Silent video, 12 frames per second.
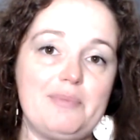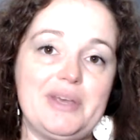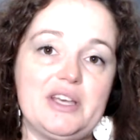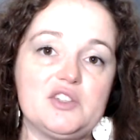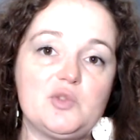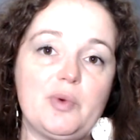
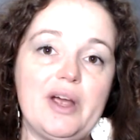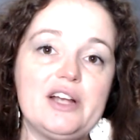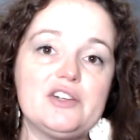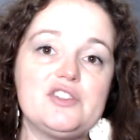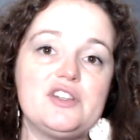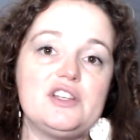because
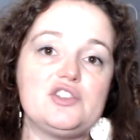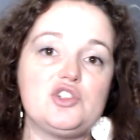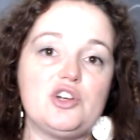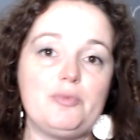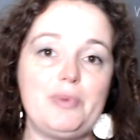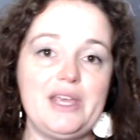prior to this,
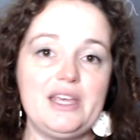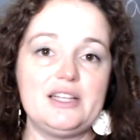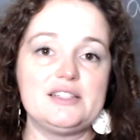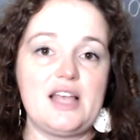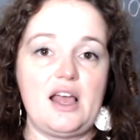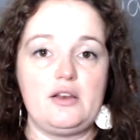
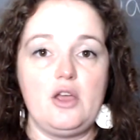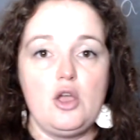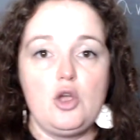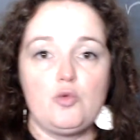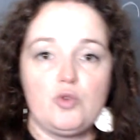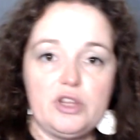Europeans had
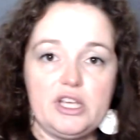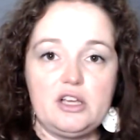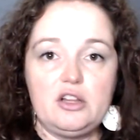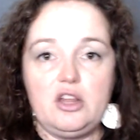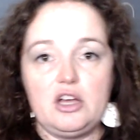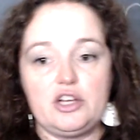really
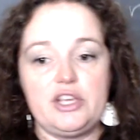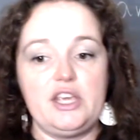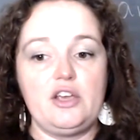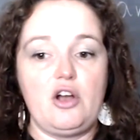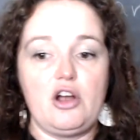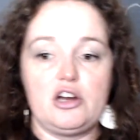
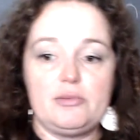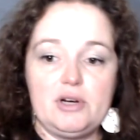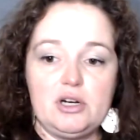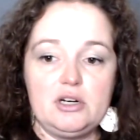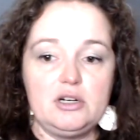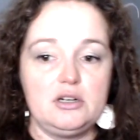clunky armor.